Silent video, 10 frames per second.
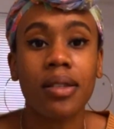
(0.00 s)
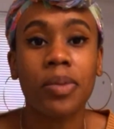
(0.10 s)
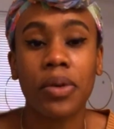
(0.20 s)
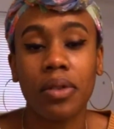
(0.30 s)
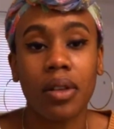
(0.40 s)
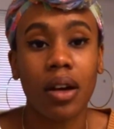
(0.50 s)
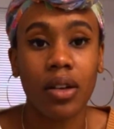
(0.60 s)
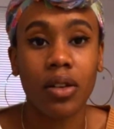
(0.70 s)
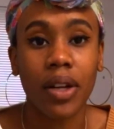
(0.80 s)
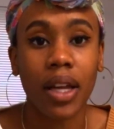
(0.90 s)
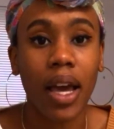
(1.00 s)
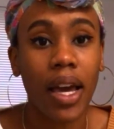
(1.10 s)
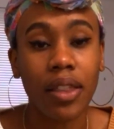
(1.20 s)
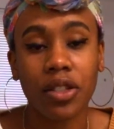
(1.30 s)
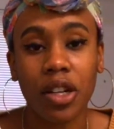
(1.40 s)
both in the hunter ring
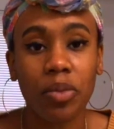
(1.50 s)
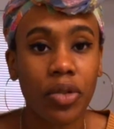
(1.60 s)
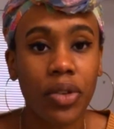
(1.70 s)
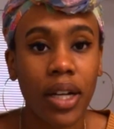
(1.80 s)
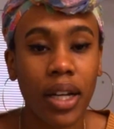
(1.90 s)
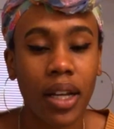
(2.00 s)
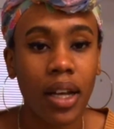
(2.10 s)
and the jumper ring.